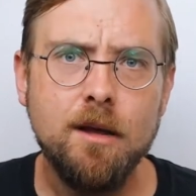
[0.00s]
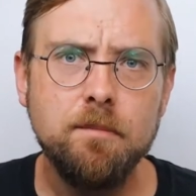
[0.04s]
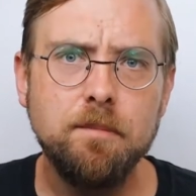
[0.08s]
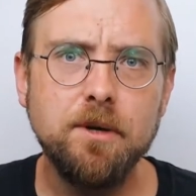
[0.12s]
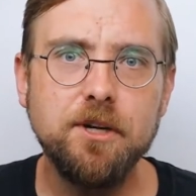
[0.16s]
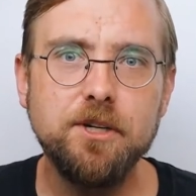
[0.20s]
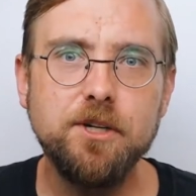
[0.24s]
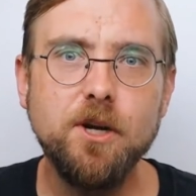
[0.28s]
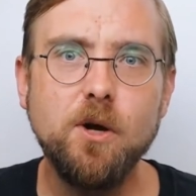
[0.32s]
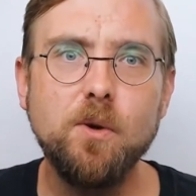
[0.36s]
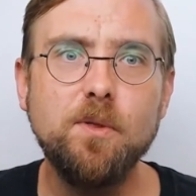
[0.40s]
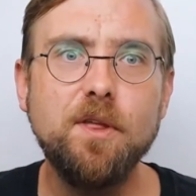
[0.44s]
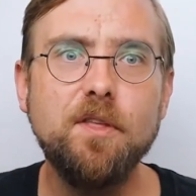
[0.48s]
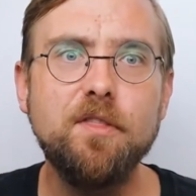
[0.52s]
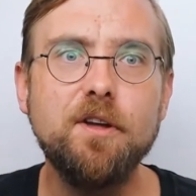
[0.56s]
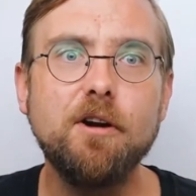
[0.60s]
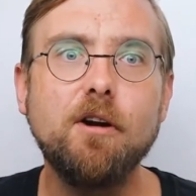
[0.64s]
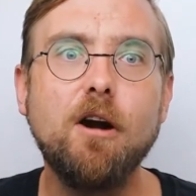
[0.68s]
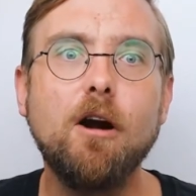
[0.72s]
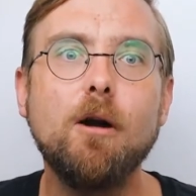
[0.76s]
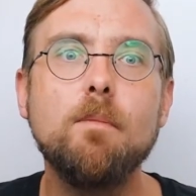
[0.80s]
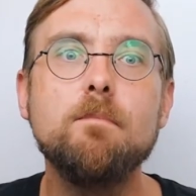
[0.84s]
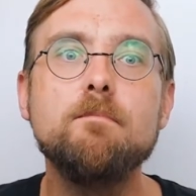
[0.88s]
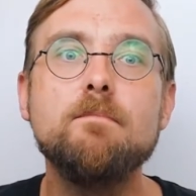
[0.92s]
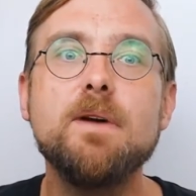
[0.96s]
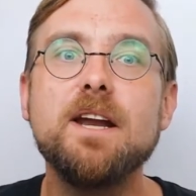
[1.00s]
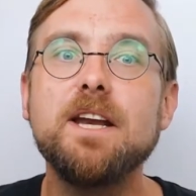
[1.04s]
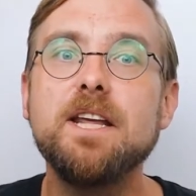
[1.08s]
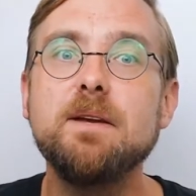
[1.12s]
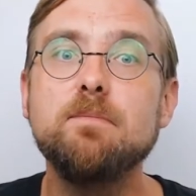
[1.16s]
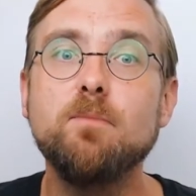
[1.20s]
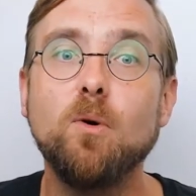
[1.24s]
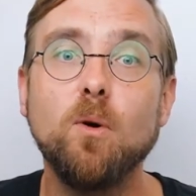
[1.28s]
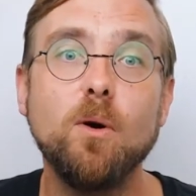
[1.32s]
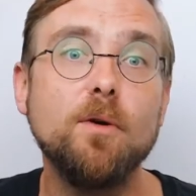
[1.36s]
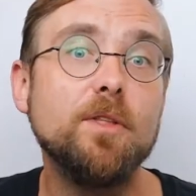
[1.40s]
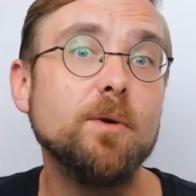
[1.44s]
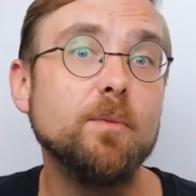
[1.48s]
but know that there are many
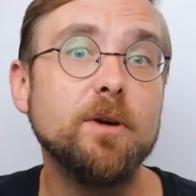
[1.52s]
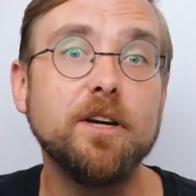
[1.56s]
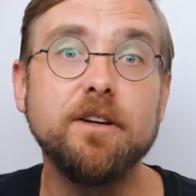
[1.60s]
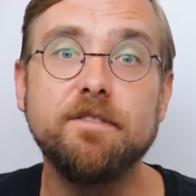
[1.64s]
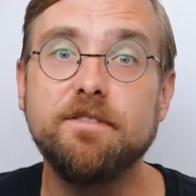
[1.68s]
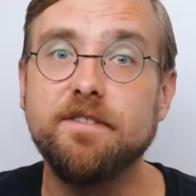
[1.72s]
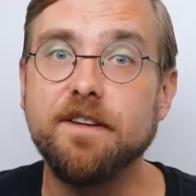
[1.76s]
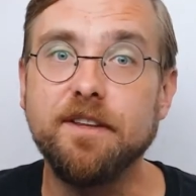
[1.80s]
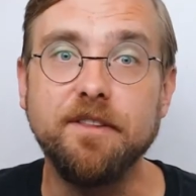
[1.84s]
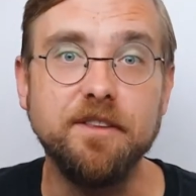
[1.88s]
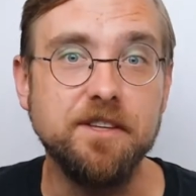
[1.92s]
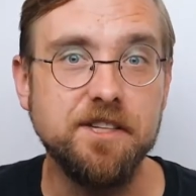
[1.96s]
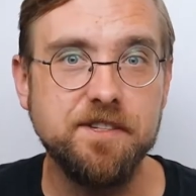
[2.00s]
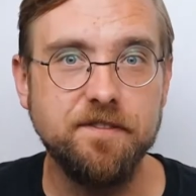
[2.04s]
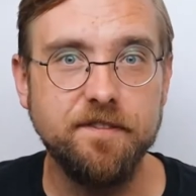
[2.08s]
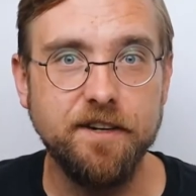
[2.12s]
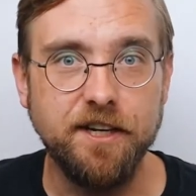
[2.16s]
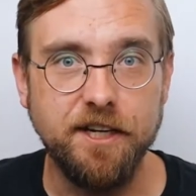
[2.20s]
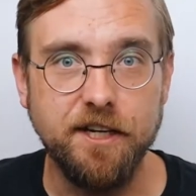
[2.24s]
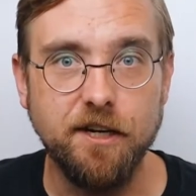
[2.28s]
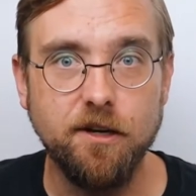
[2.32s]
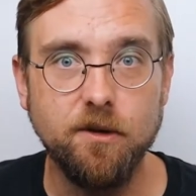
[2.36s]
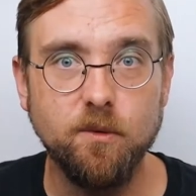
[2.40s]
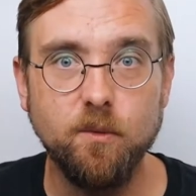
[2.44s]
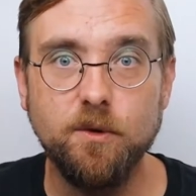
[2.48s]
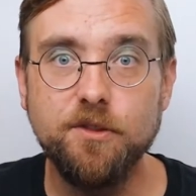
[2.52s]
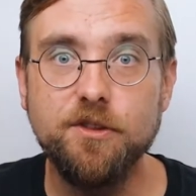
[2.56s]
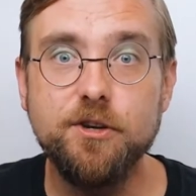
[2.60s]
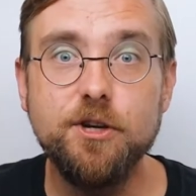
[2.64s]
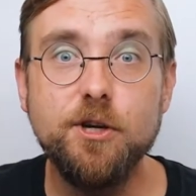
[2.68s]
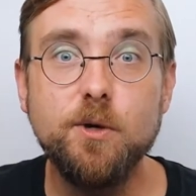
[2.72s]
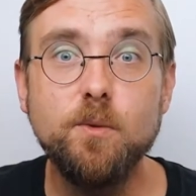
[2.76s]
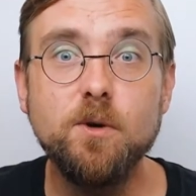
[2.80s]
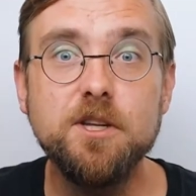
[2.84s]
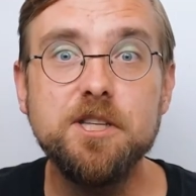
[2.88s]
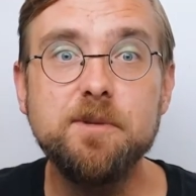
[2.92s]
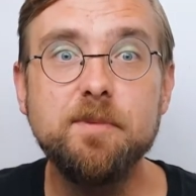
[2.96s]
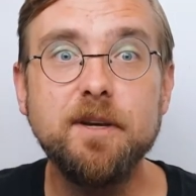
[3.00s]
more than we could fit in this video, with
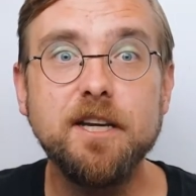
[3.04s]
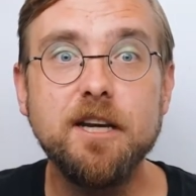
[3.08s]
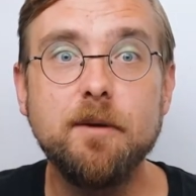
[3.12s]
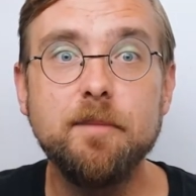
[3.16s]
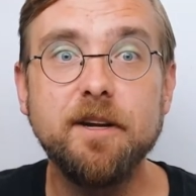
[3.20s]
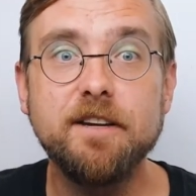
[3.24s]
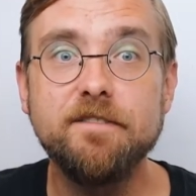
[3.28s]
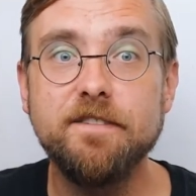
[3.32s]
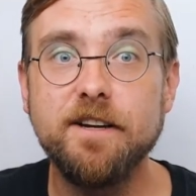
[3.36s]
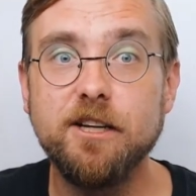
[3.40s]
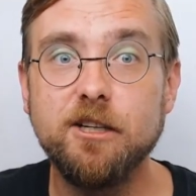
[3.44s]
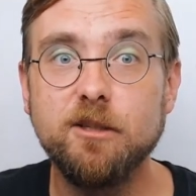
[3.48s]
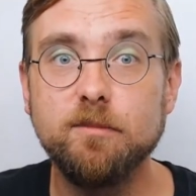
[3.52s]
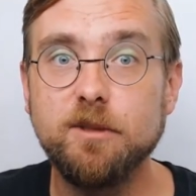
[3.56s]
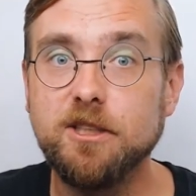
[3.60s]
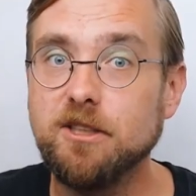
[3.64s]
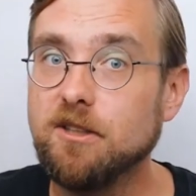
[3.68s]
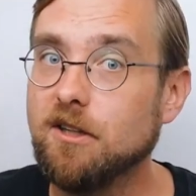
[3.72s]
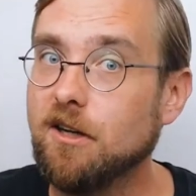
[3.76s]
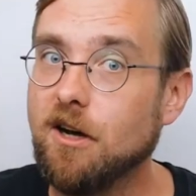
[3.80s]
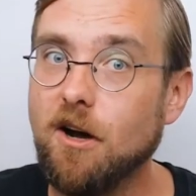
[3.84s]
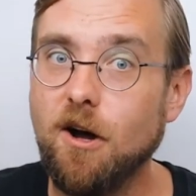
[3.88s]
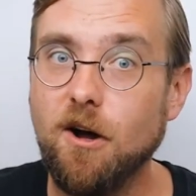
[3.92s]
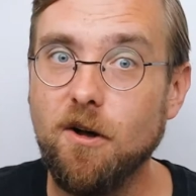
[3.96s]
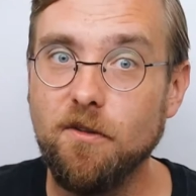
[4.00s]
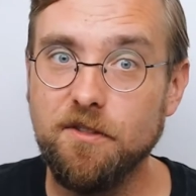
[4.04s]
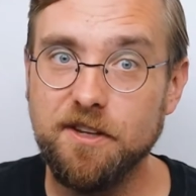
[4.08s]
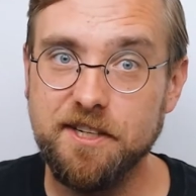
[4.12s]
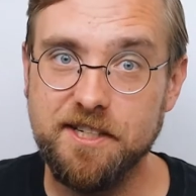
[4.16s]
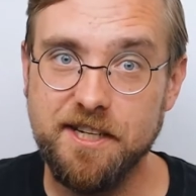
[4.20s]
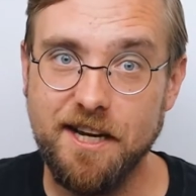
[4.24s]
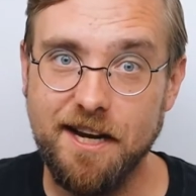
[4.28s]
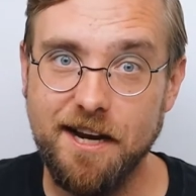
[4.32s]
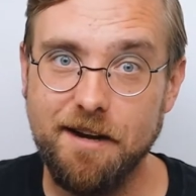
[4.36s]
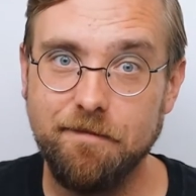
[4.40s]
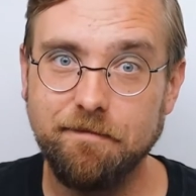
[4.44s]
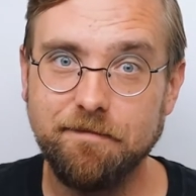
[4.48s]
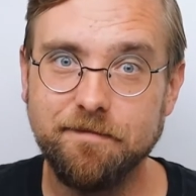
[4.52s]
new ones becoming available all the
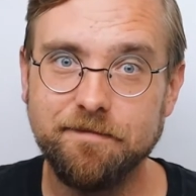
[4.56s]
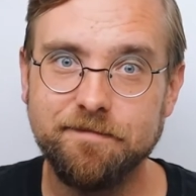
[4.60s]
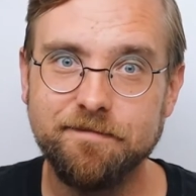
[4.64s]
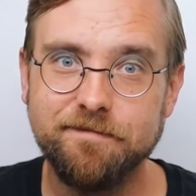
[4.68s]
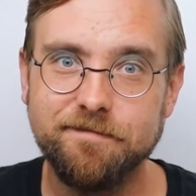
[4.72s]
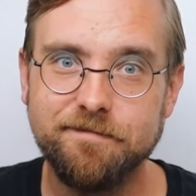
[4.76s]
time.